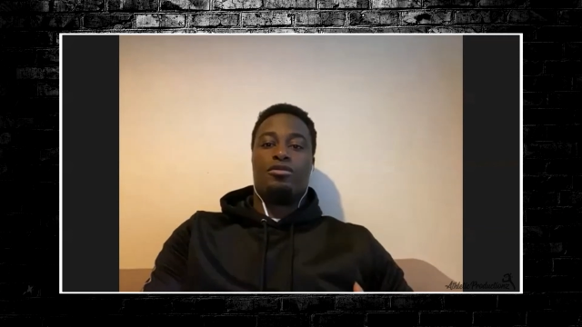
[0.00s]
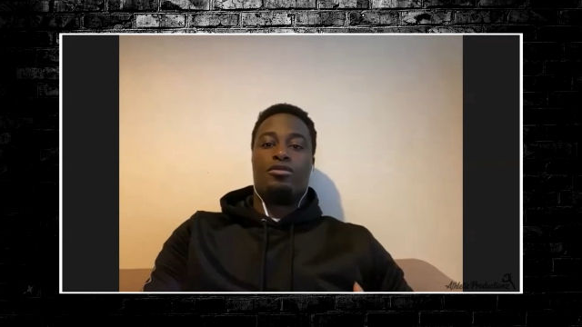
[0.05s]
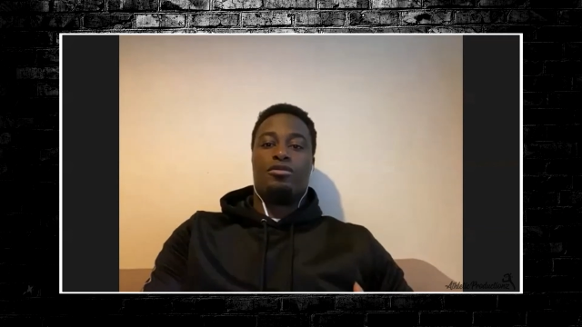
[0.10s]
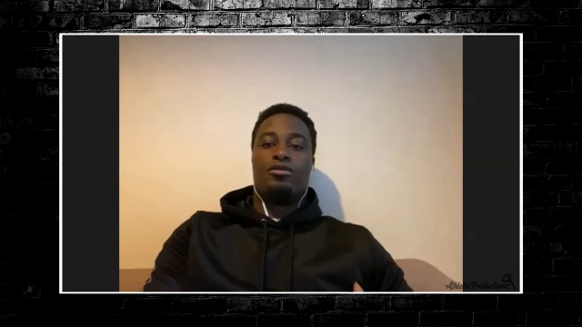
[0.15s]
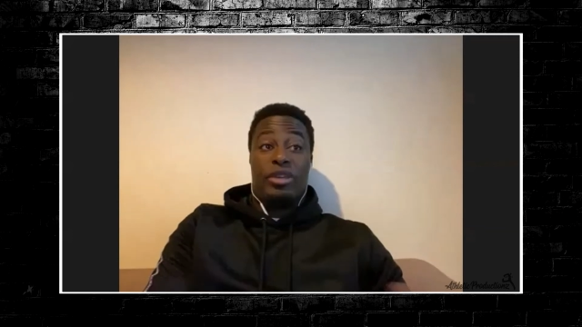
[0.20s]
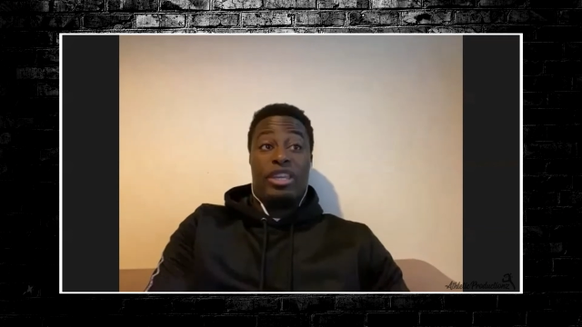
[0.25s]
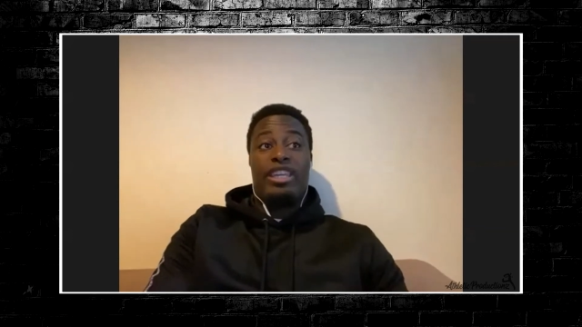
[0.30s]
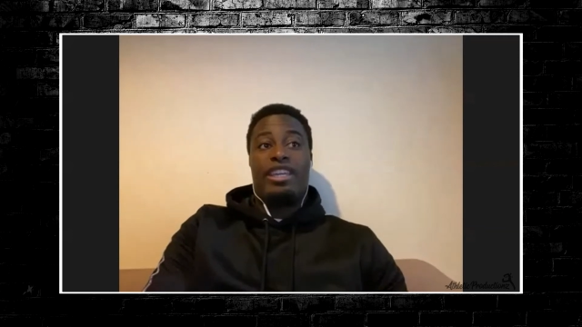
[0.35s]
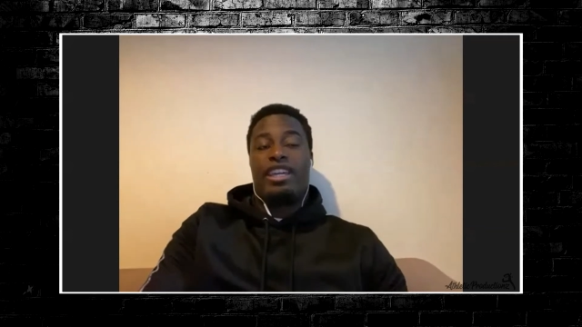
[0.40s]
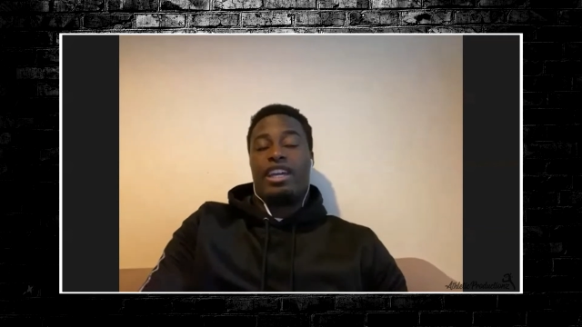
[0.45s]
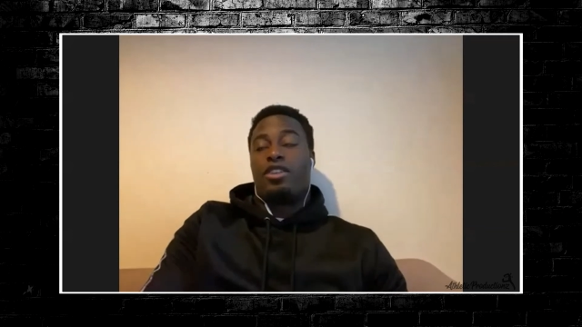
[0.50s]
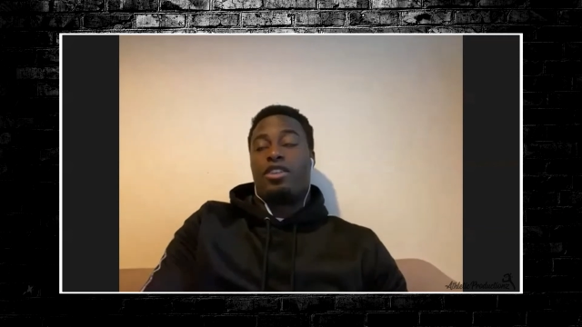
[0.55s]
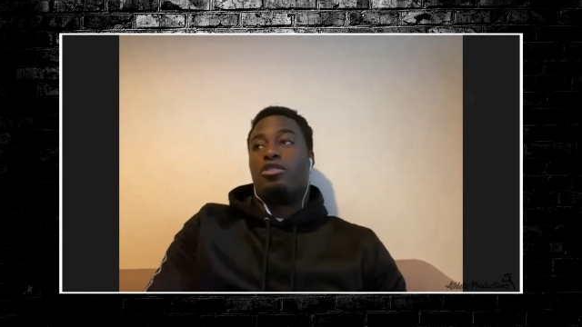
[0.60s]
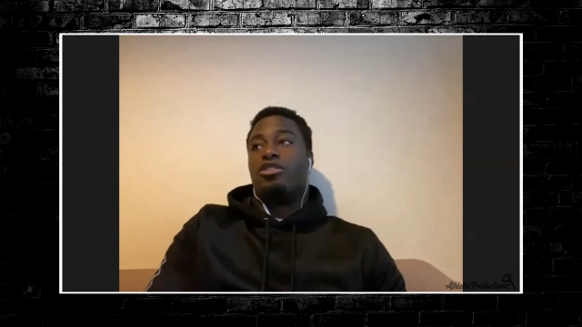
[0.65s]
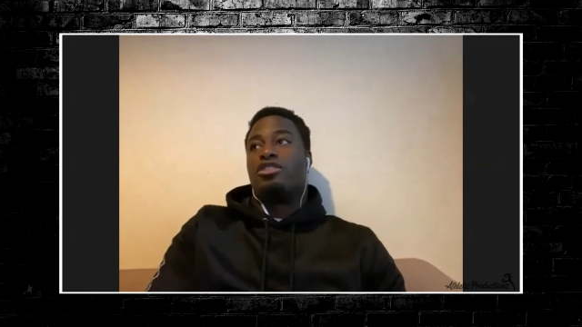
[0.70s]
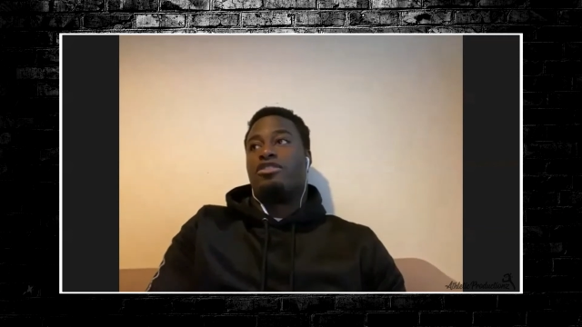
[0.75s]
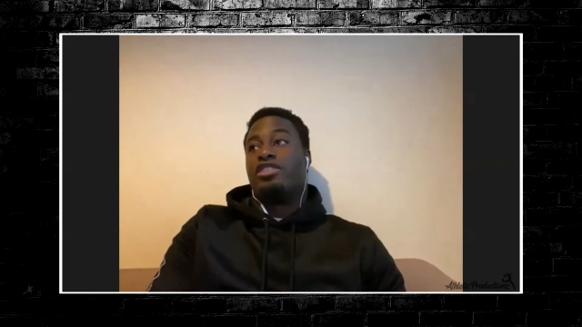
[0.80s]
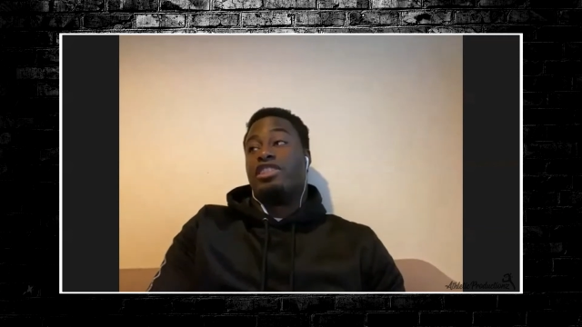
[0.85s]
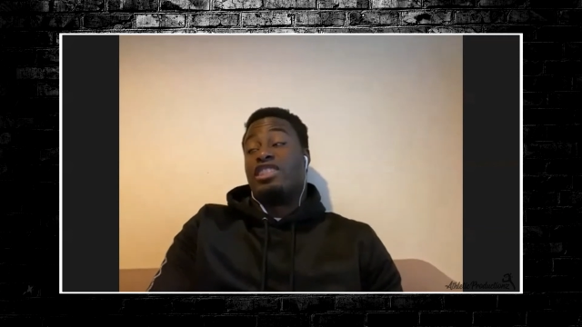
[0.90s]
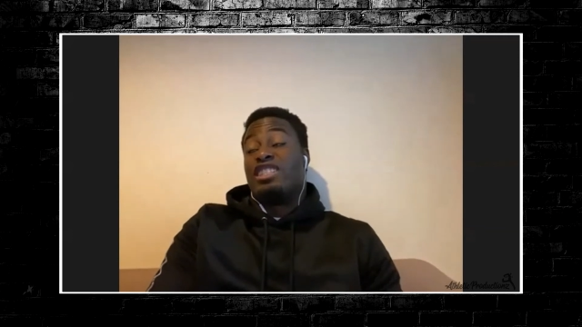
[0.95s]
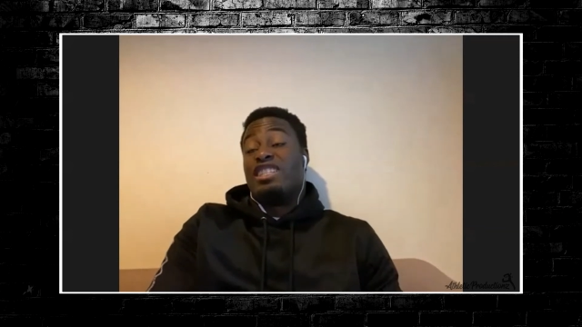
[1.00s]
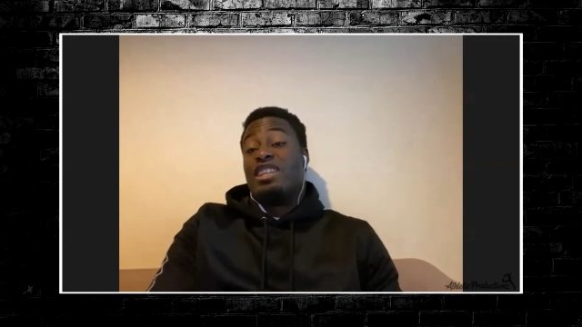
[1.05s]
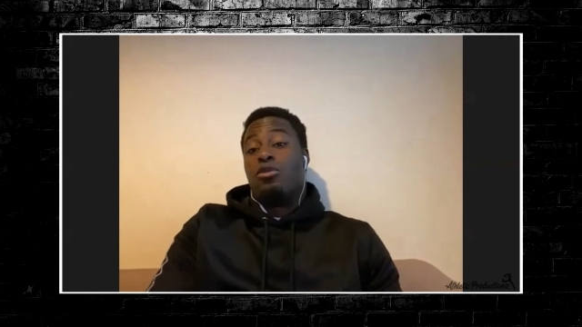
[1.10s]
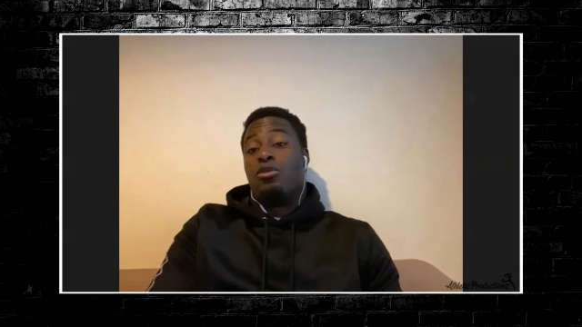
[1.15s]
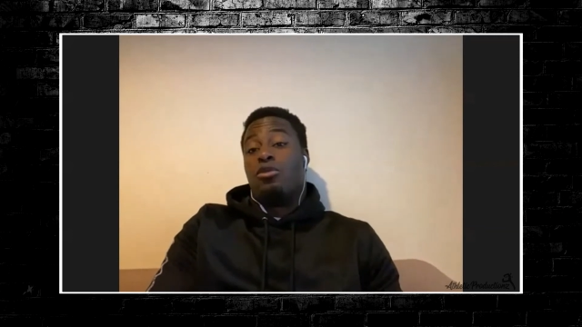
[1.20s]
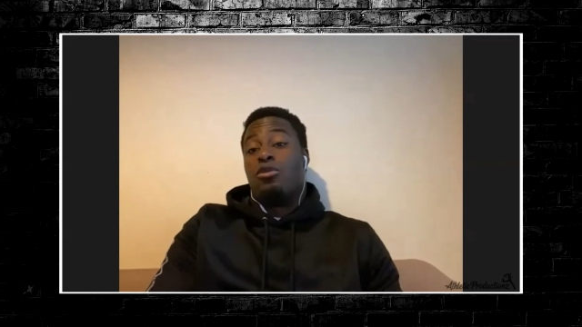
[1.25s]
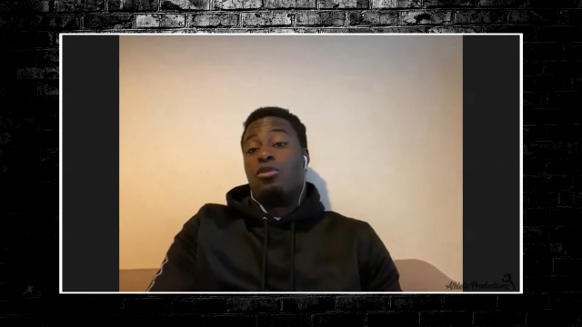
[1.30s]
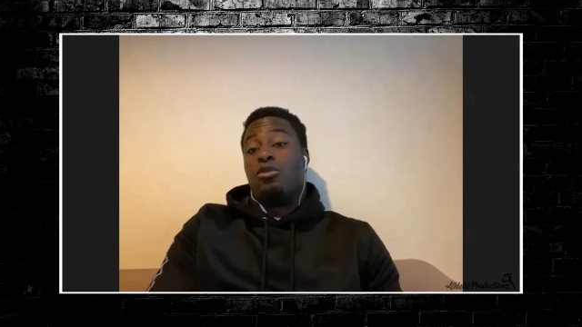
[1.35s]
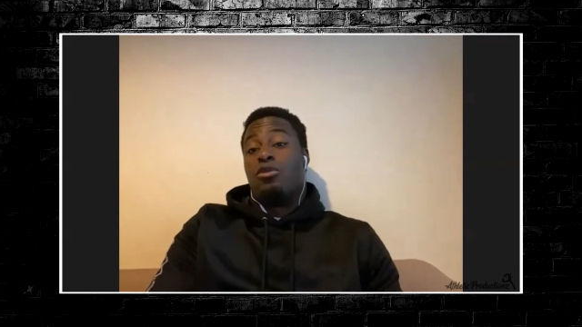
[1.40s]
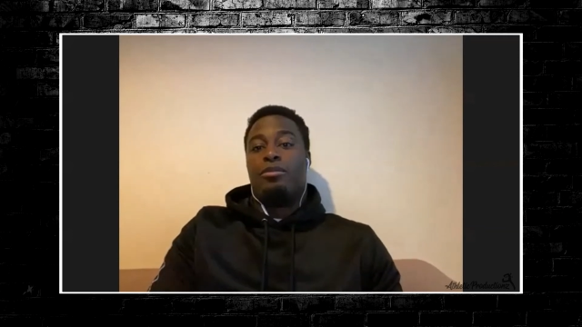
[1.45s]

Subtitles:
bigger countries in a way?